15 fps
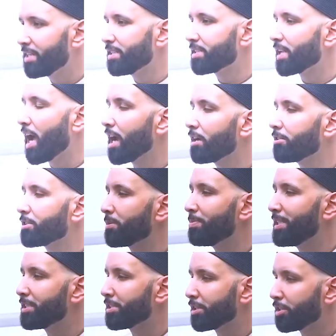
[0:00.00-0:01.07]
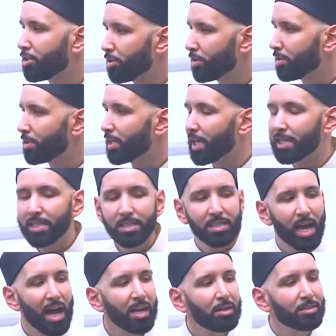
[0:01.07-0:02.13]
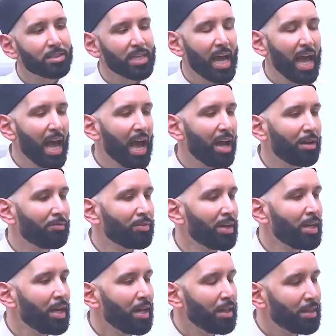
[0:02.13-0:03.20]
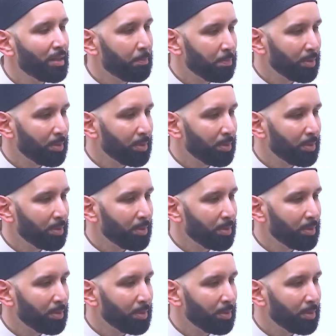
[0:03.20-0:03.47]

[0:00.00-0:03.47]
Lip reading: a desire to be secured, a desire to have the